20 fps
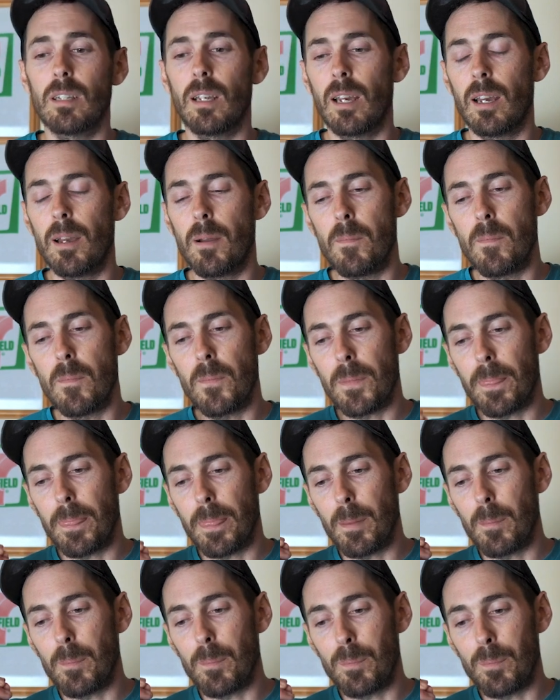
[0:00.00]

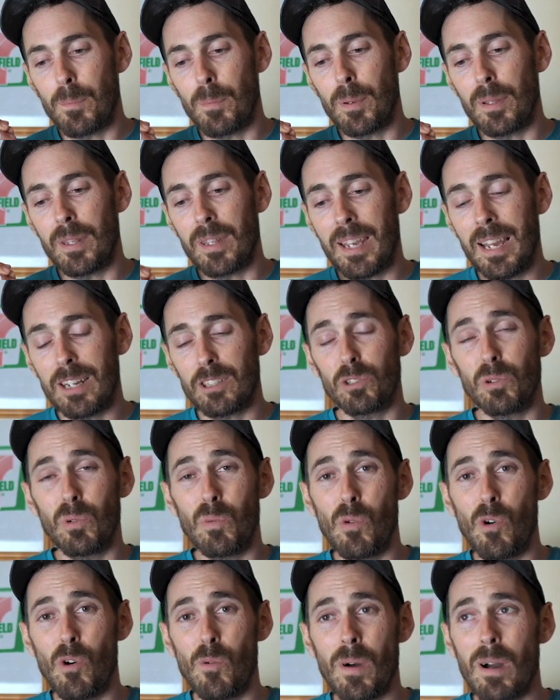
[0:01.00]
But the actual
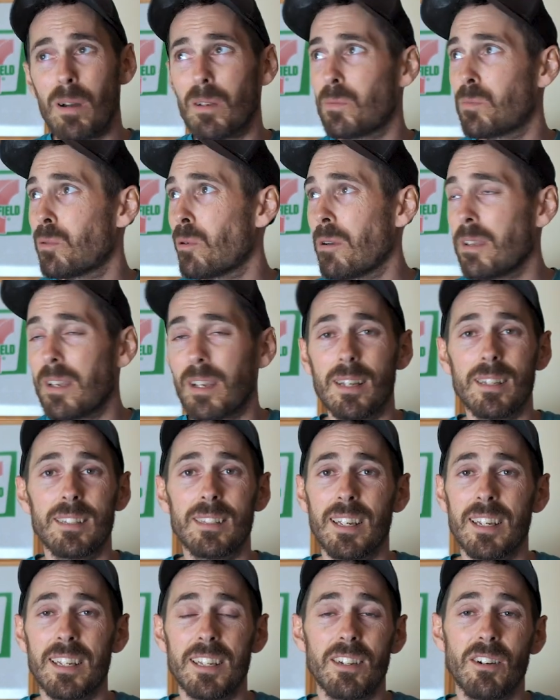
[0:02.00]
warm up is probably going to
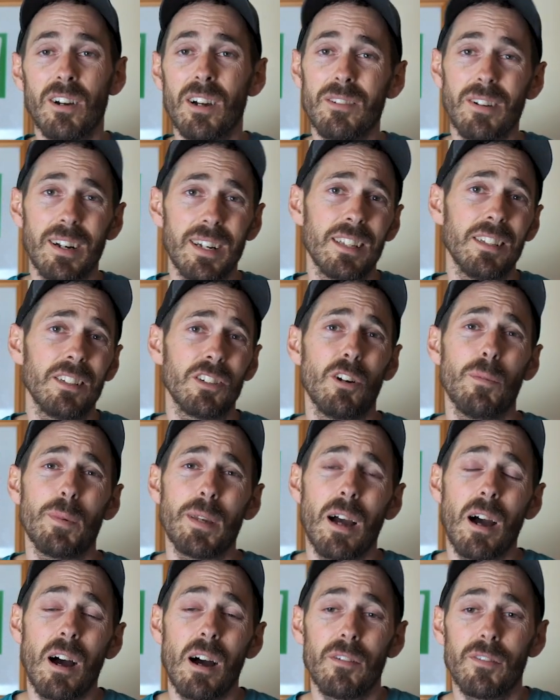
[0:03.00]
take you, I reckon it's got to be
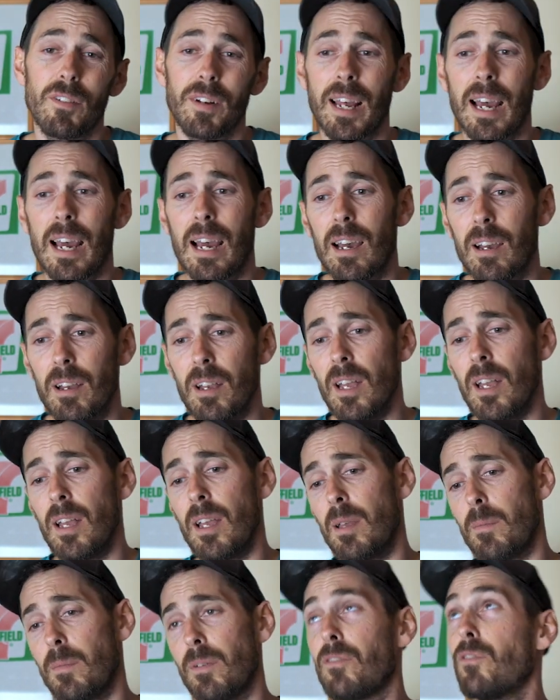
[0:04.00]
half an hour
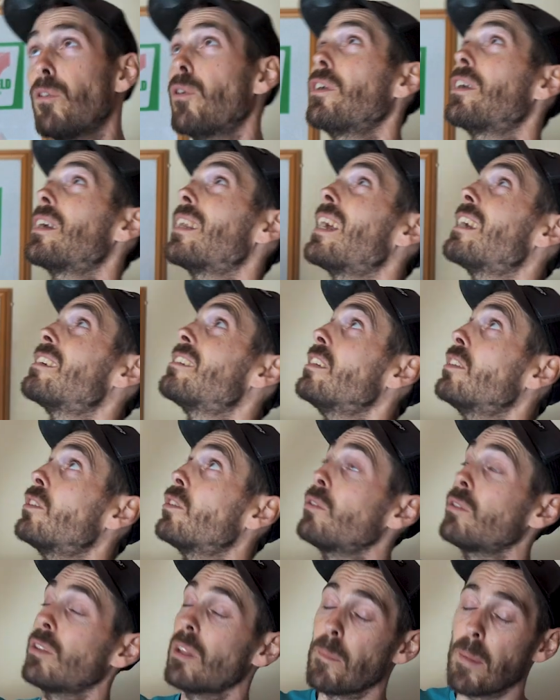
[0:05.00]
before you can actually
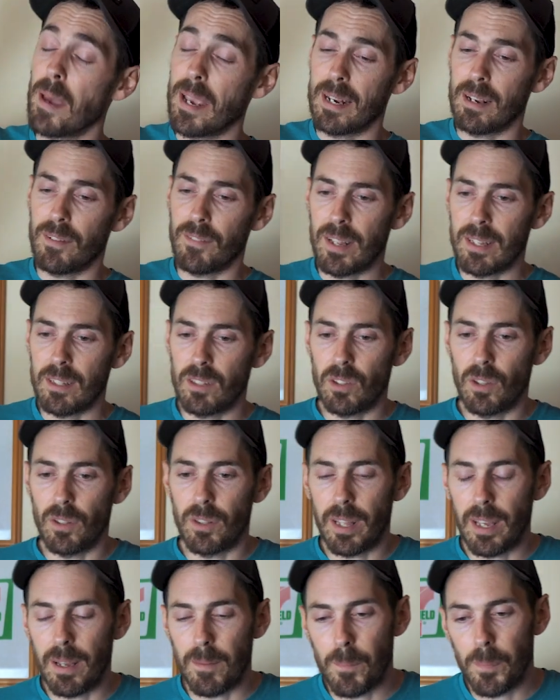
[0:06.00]
do the main event
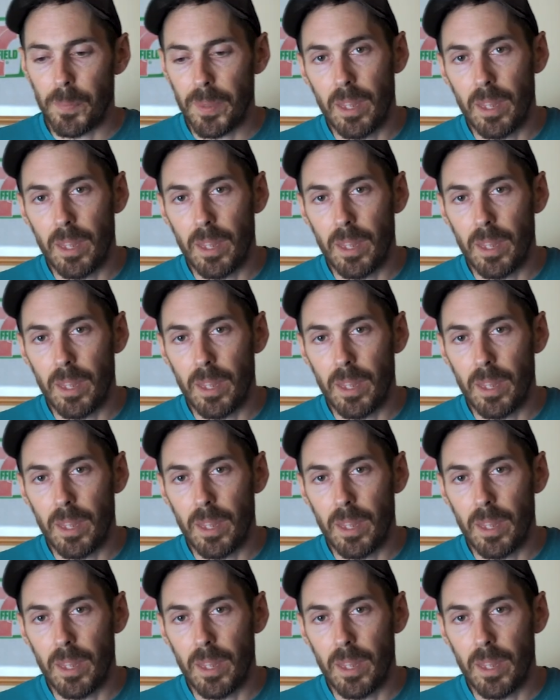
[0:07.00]
on that.